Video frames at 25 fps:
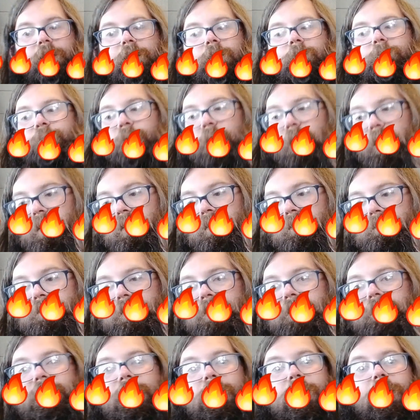Part of
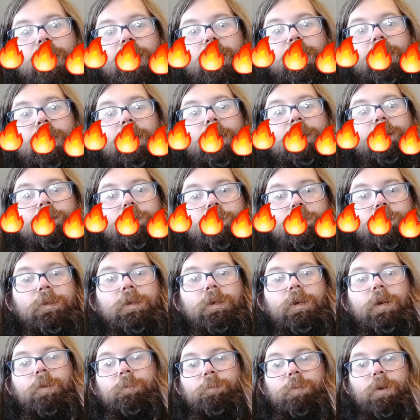it, and I agree,
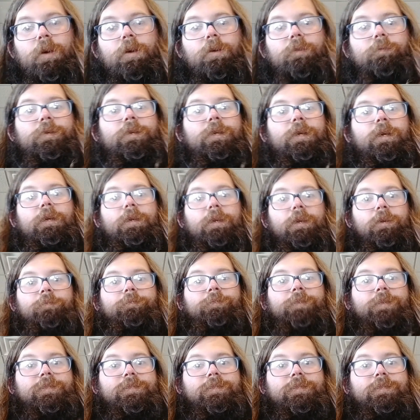part of it, if
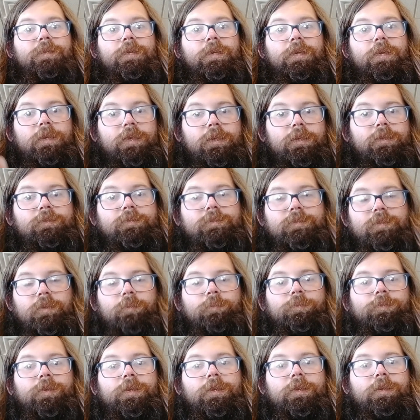it's in
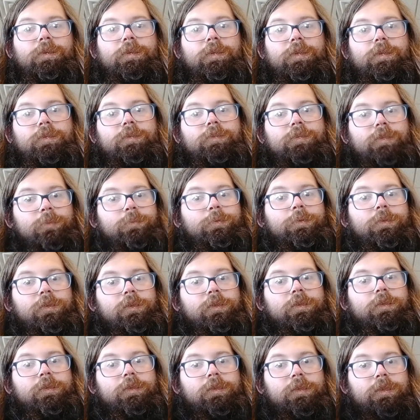something that
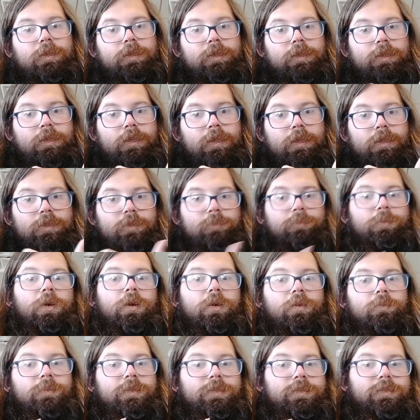typically a
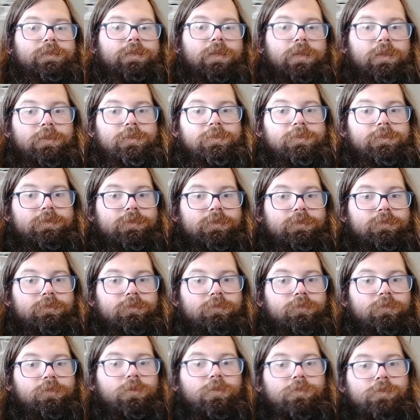department does
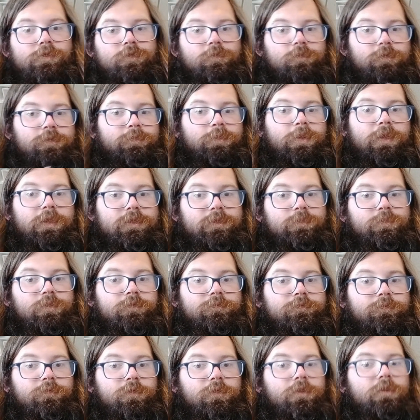or is responsible
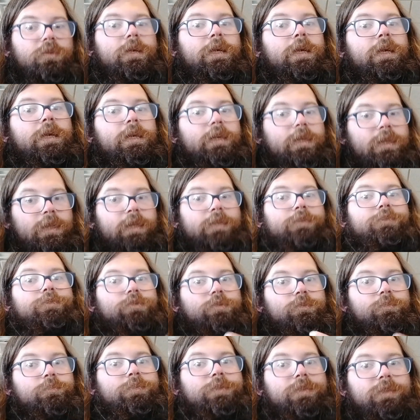for, that
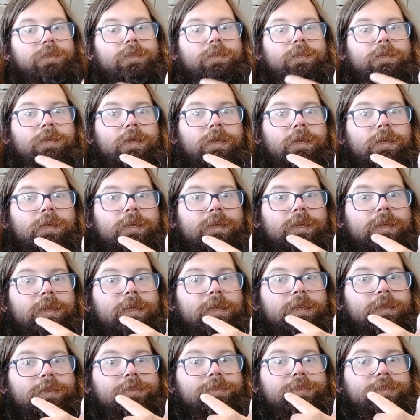should be
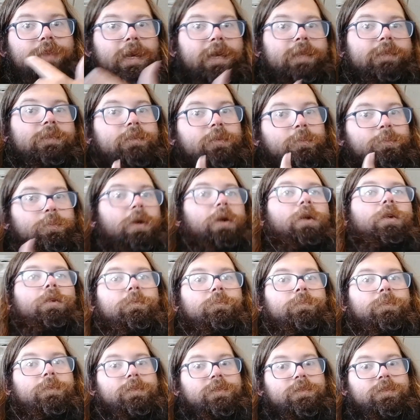in that
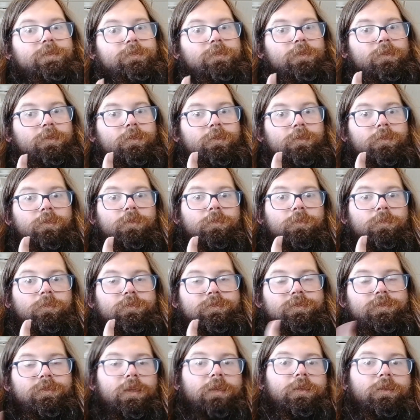department's
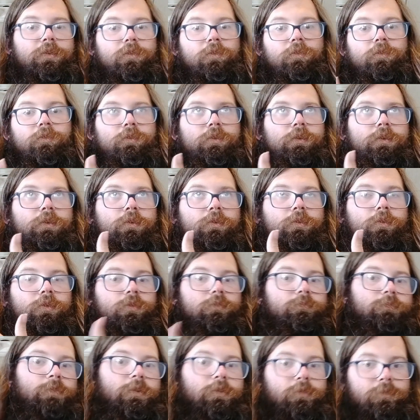cycle or
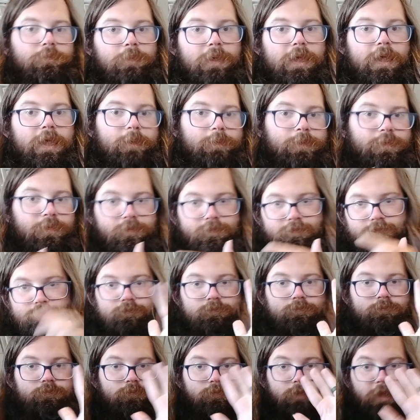roadmap.
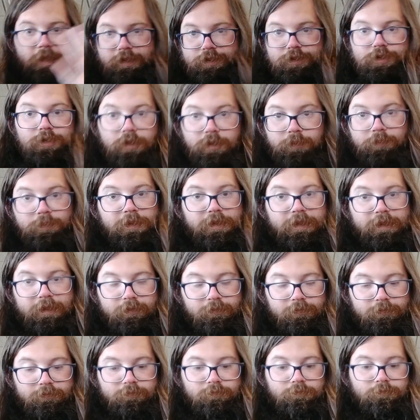That should be,
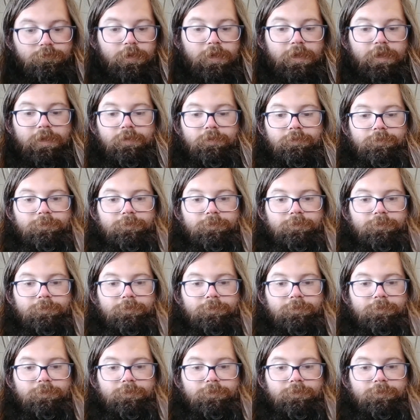right?